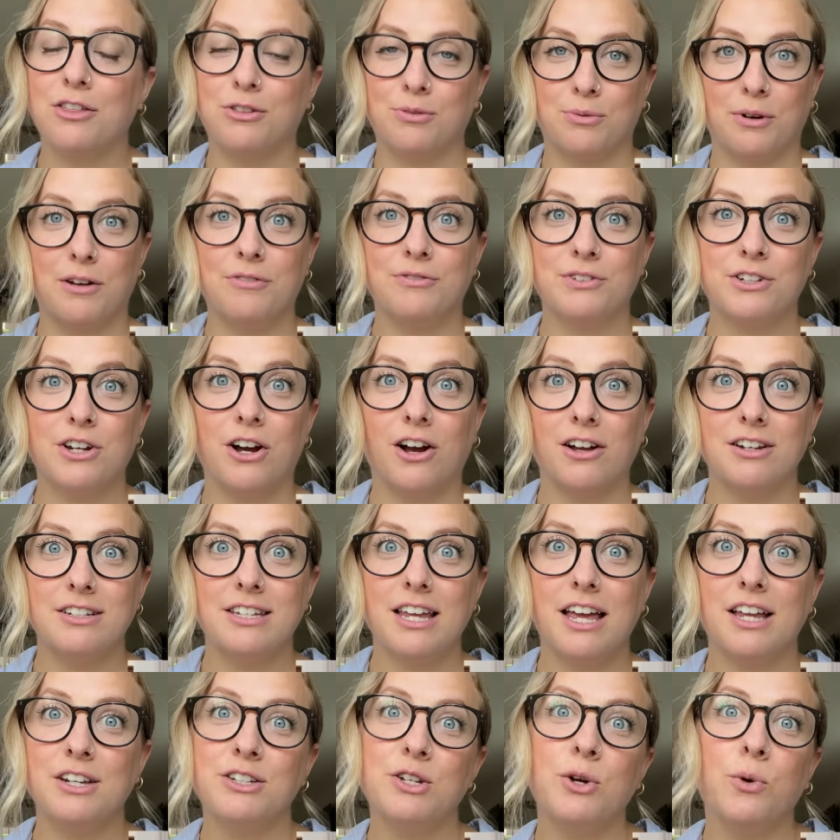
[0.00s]
thrift
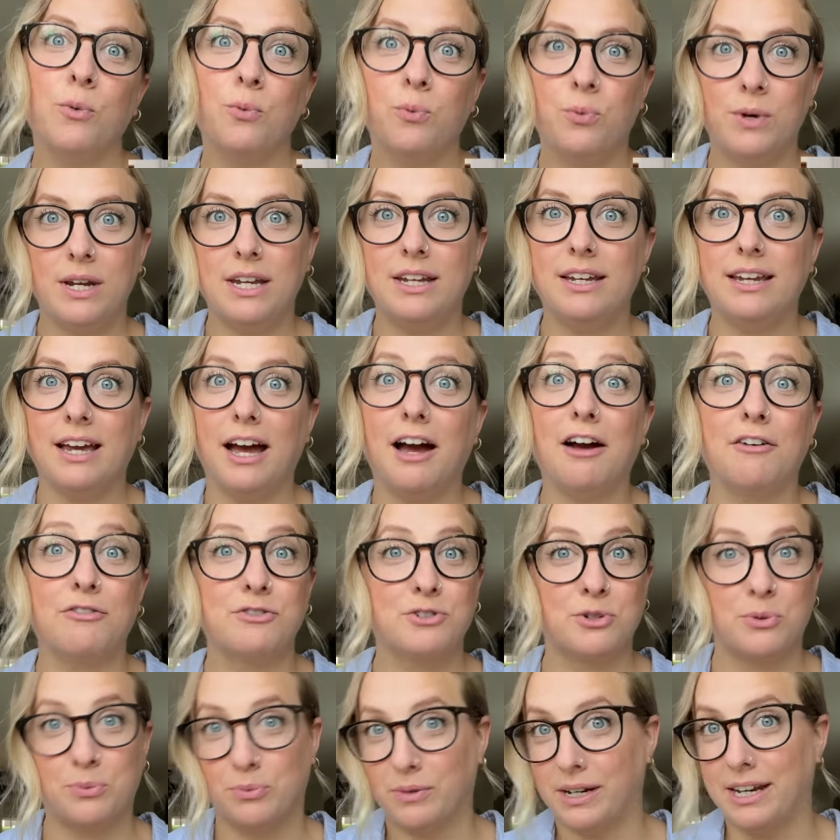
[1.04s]
content week
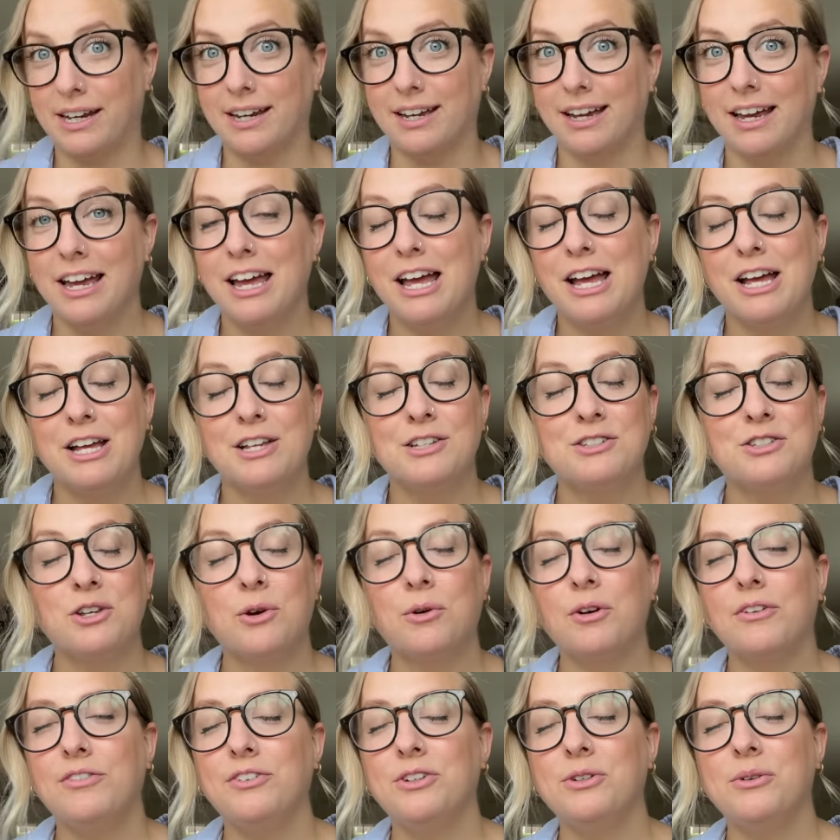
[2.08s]
after week.
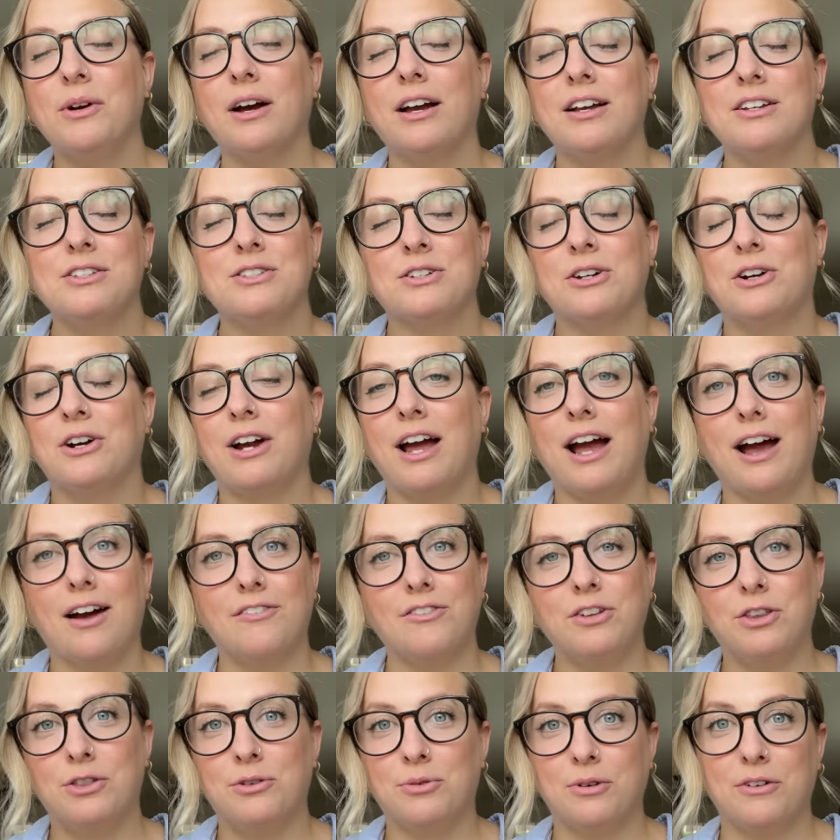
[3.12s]
So if you guys are
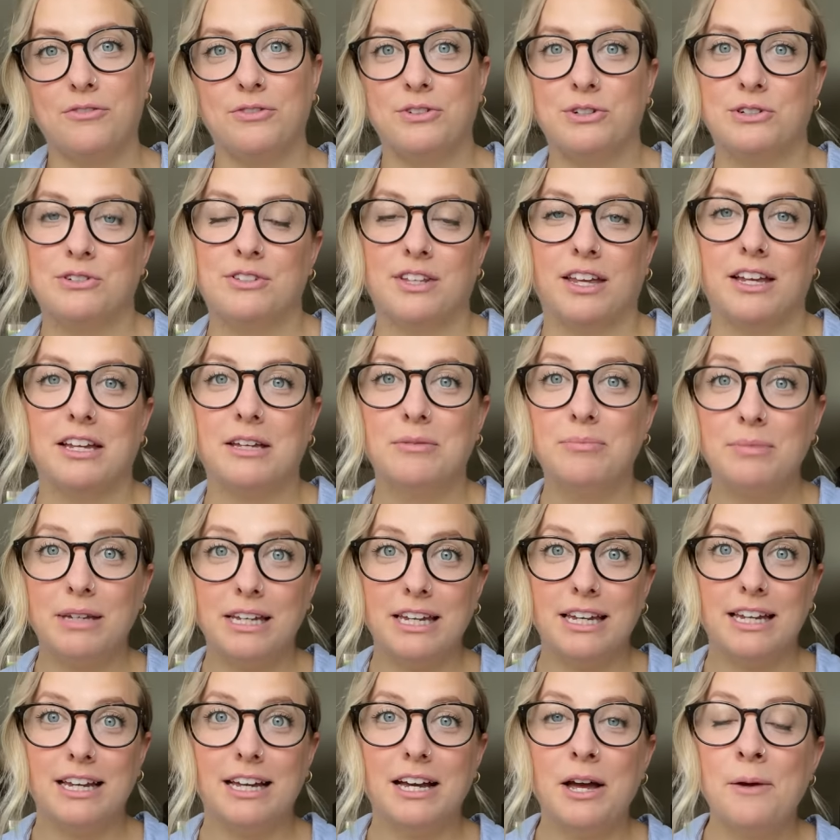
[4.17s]
avid thrifters like
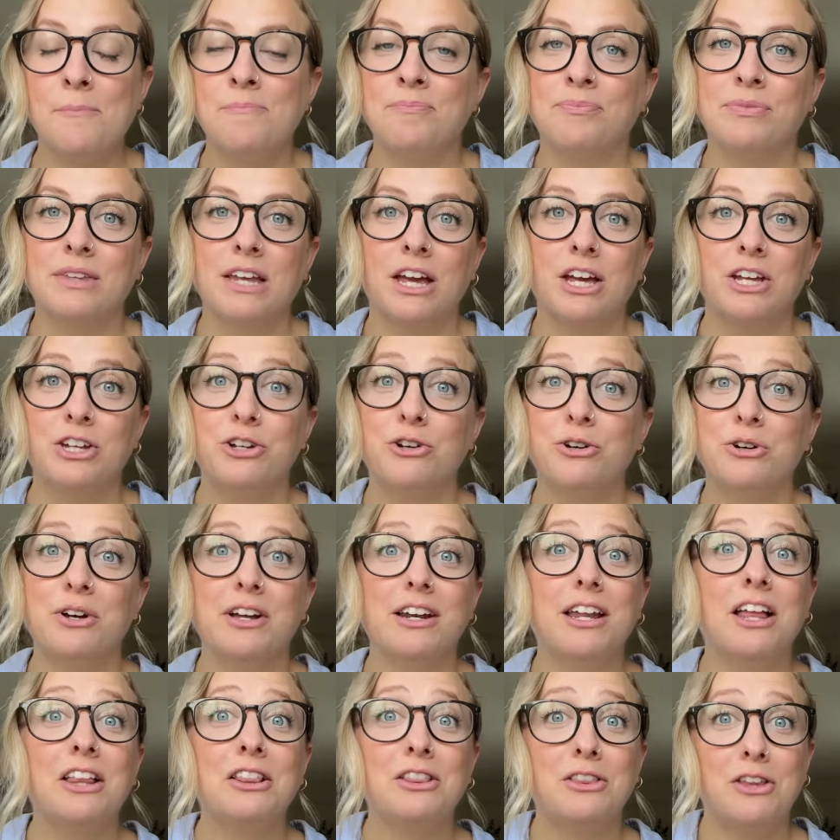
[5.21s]
me, you're
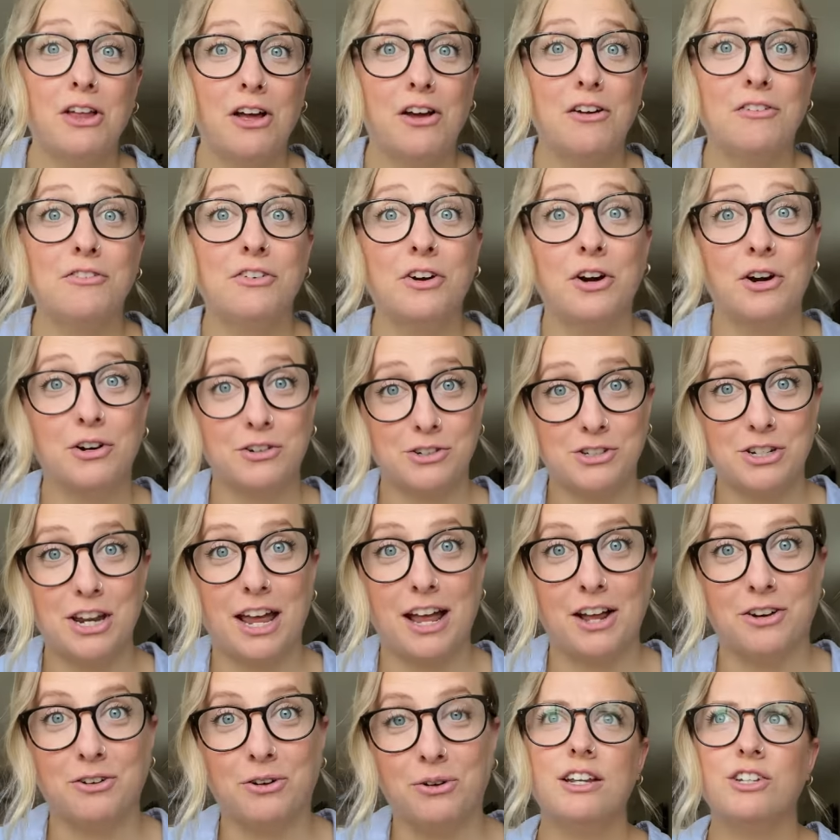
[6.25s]
gonna love her
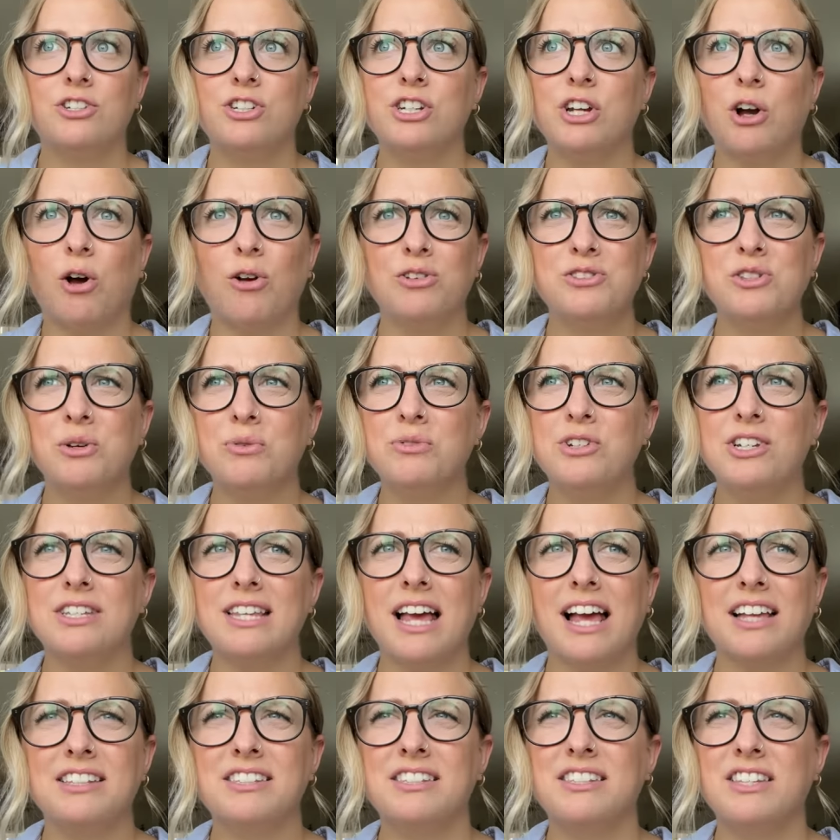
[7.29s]
channel. She also just
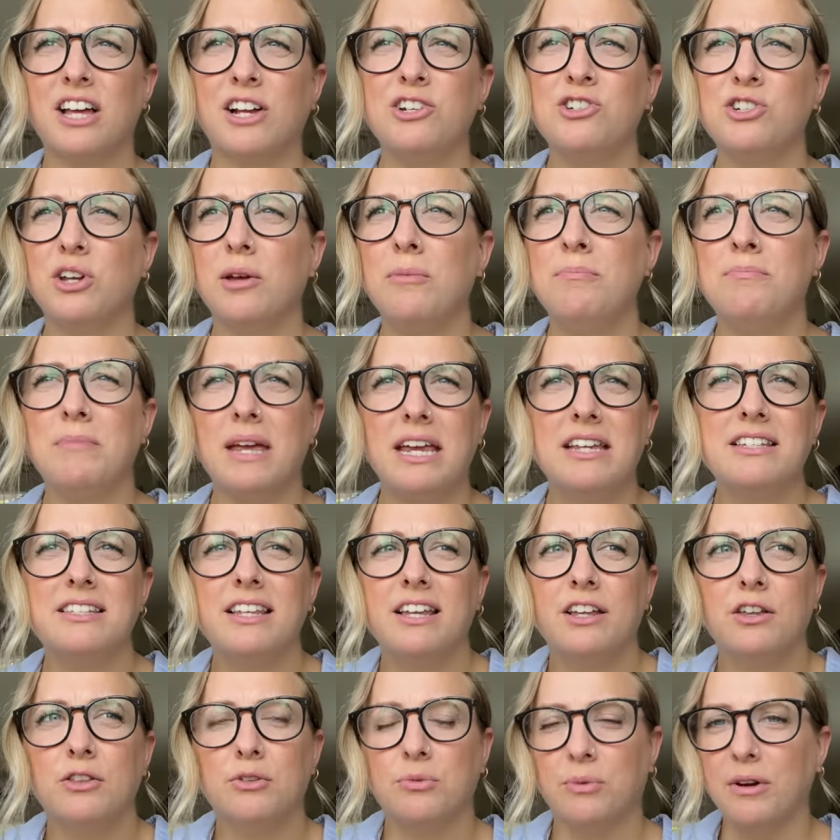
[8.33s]
has such
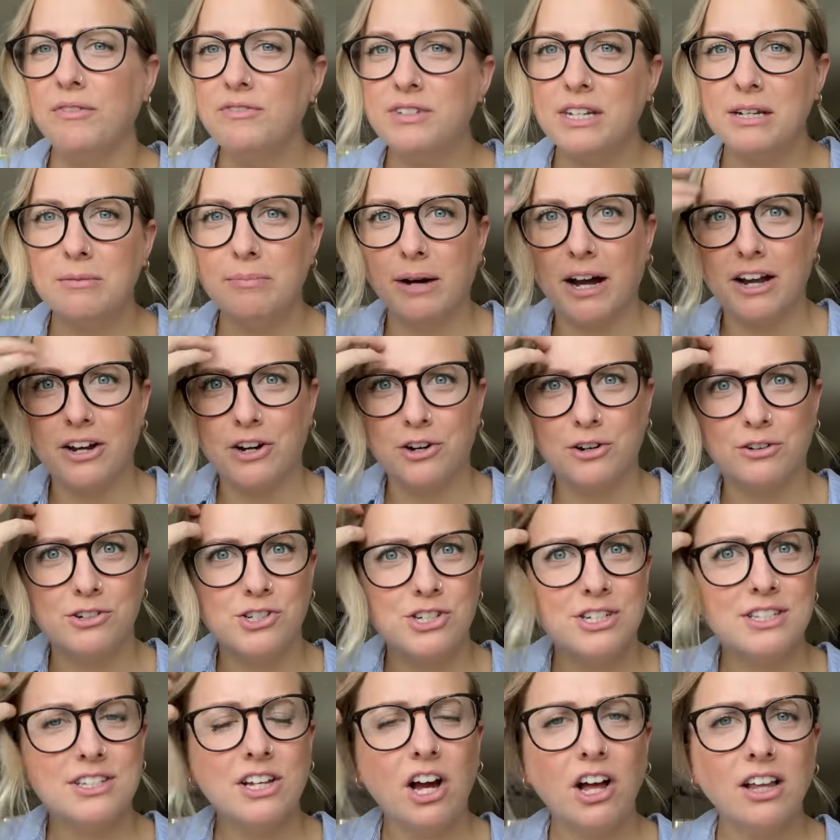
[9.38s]
amazing thrifting by her.
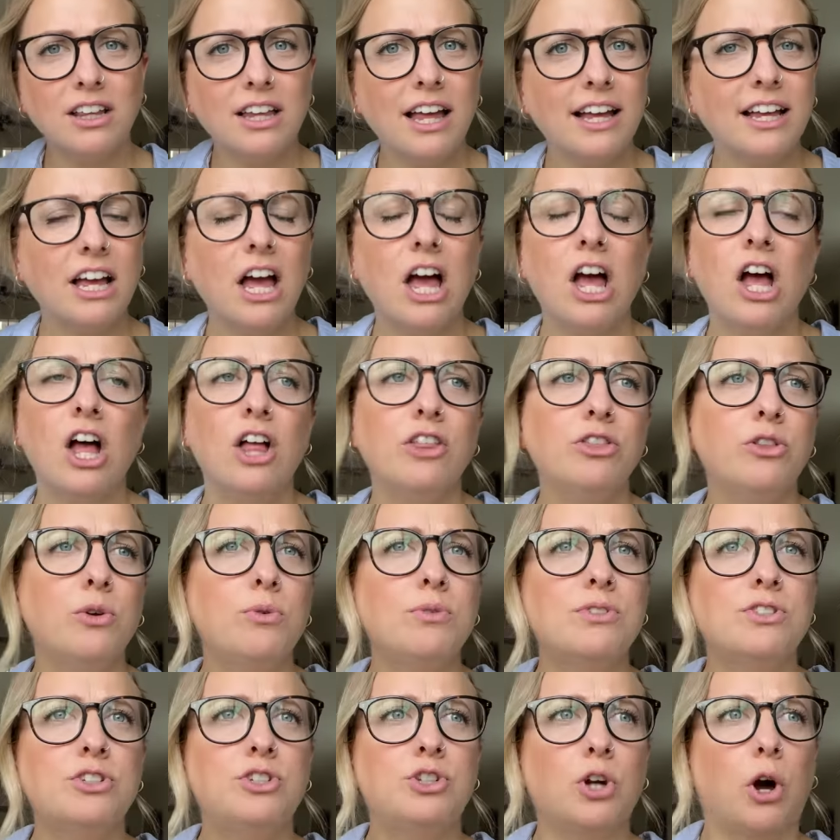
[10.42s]
She's got like
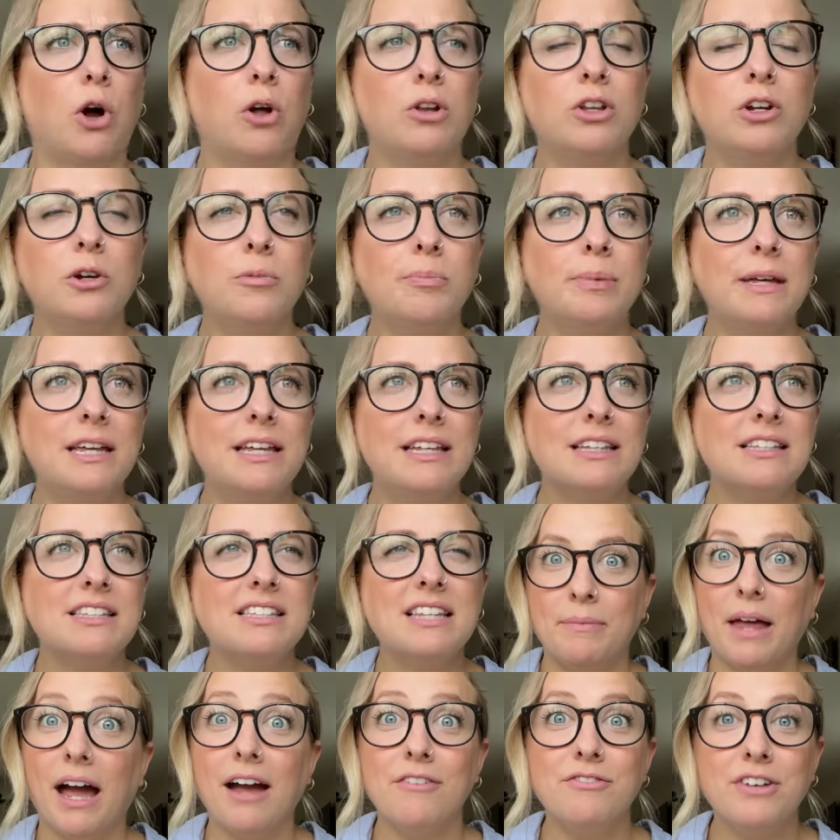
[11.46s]
those dollar
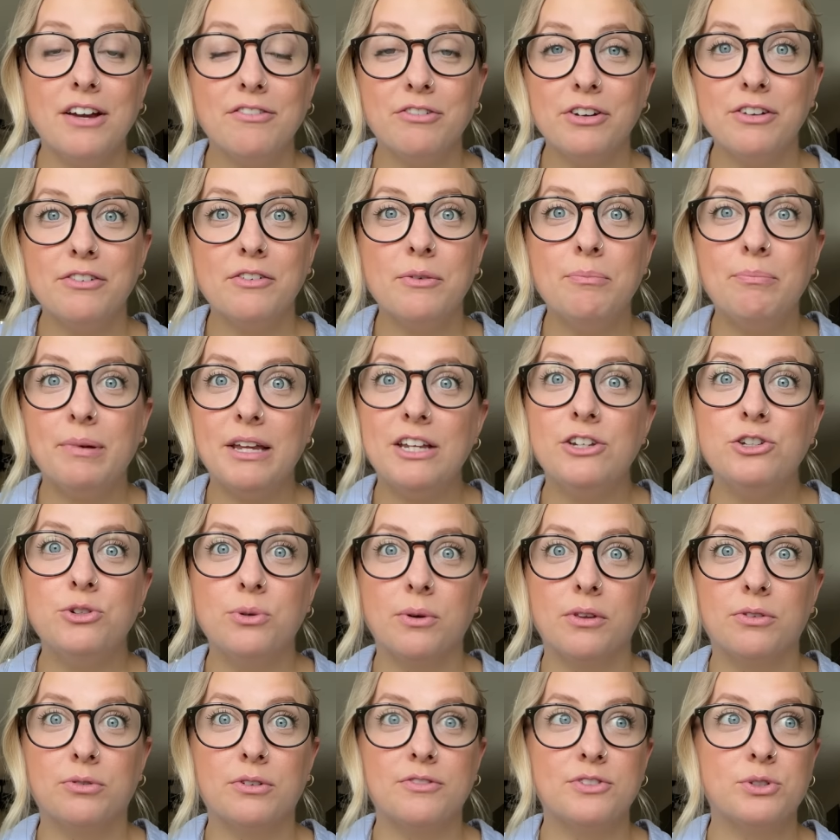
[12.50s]
bins. I've never even been to
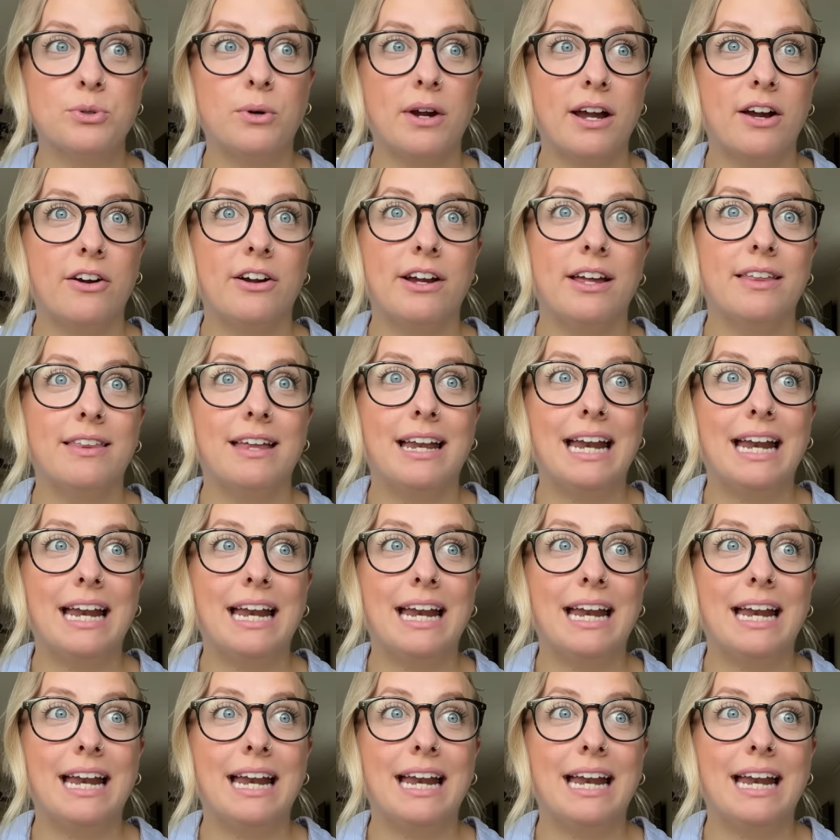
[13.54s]
a thrift store area that